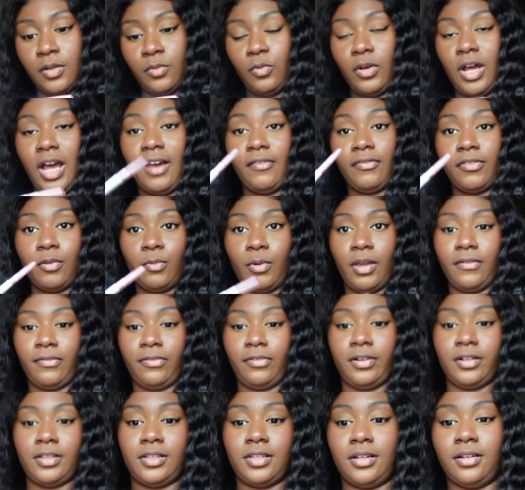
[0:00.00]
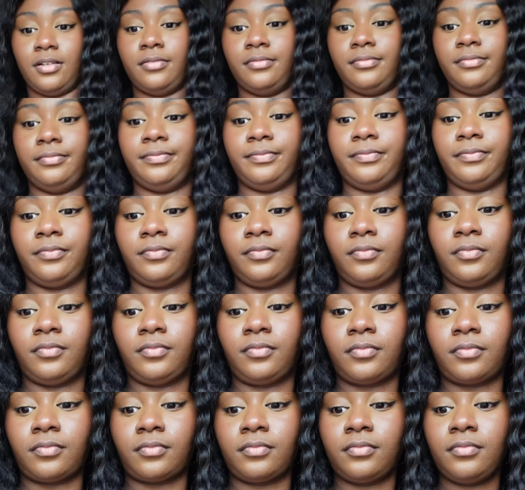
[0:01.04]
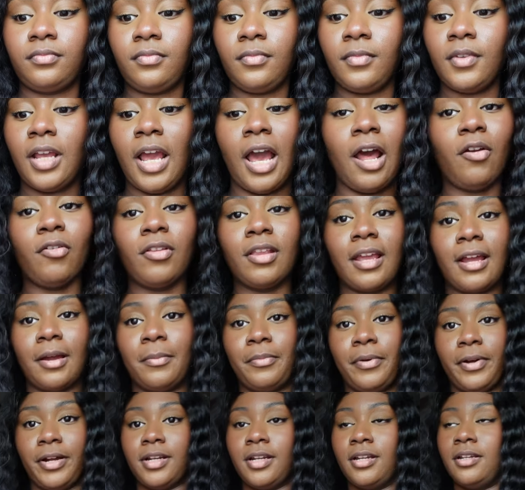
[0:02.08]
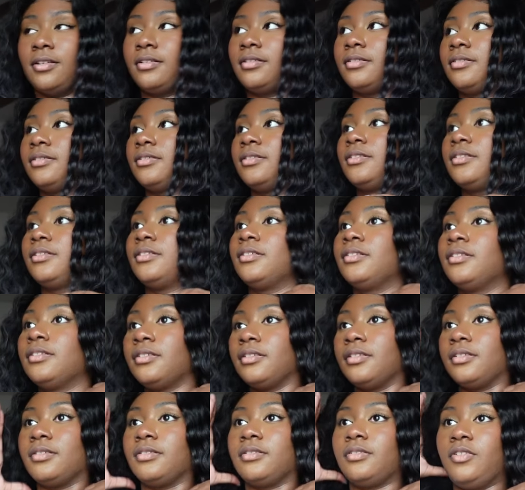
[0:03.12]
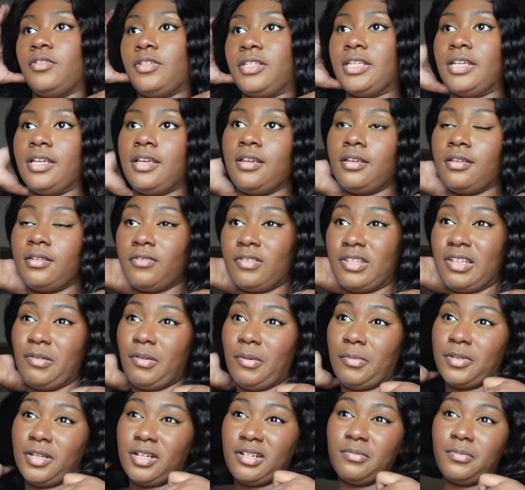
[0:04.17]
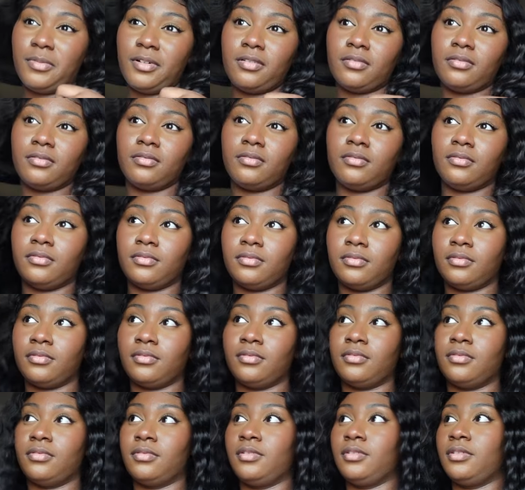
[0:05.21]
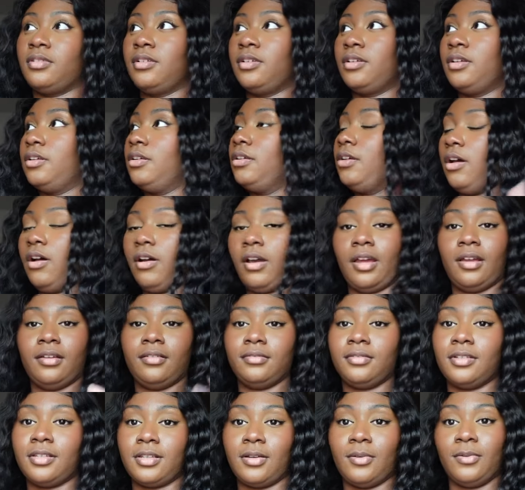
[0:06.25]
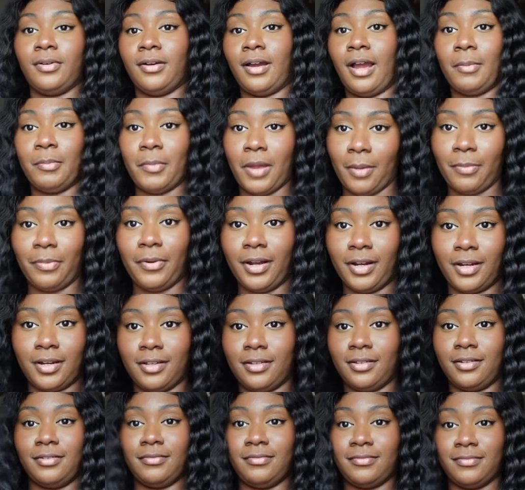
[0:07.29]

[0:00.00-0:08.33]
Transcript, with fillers: We'll have to wait for it to. I don't think I'm pregnant. You see it? You see what I'm talking about? No, I think you just don't think. Okay, so I'm not pregnant.